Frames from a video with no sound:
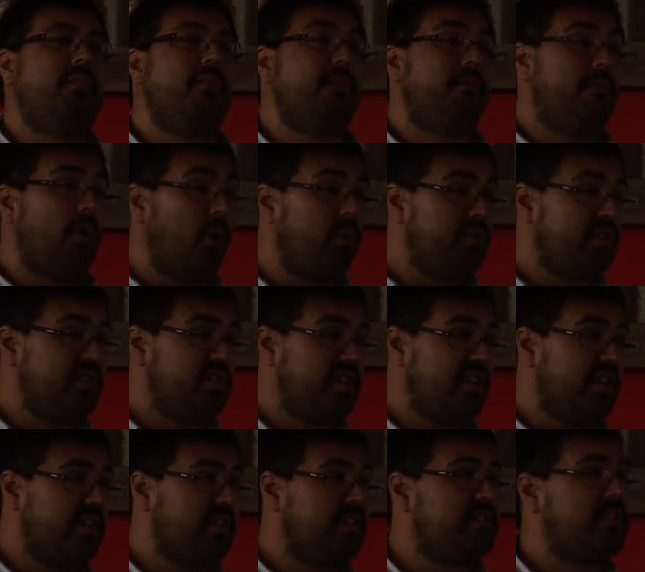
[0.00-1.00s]
the
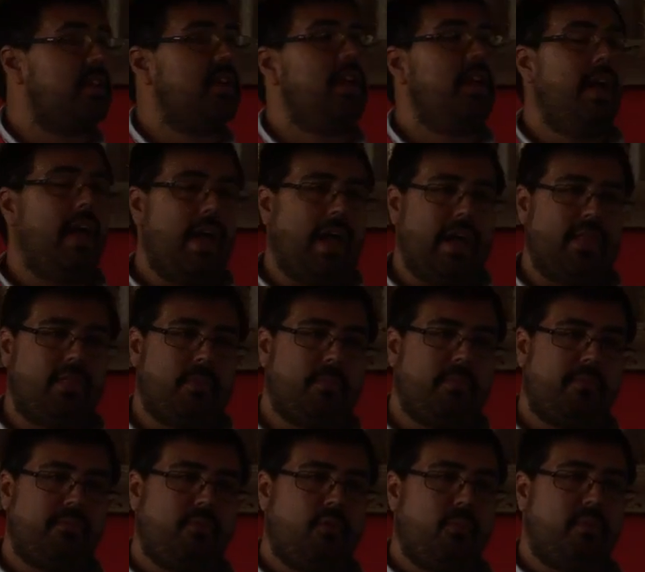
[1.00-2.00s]
voltages, and the
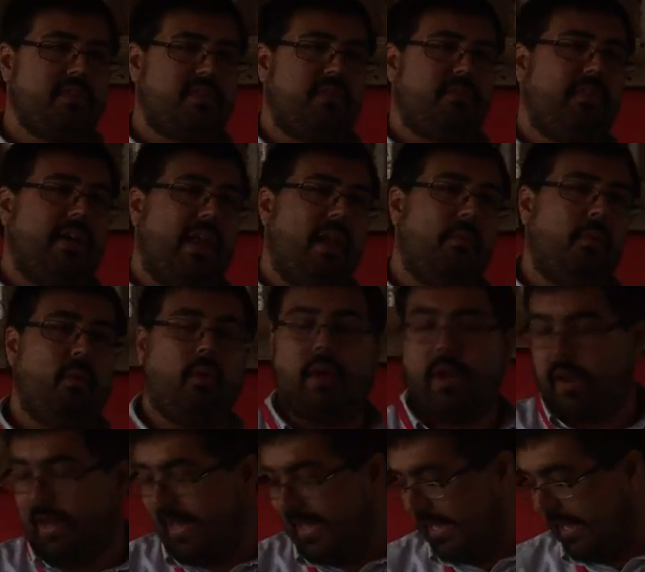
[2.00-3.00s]
performance available
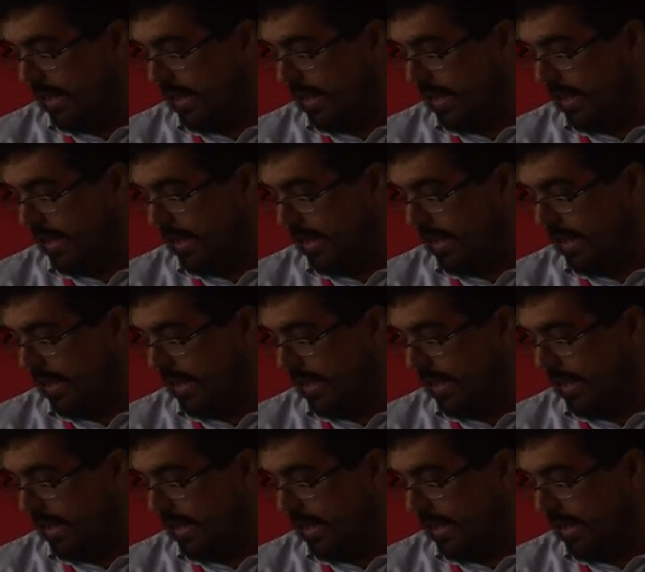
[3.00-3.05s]
at any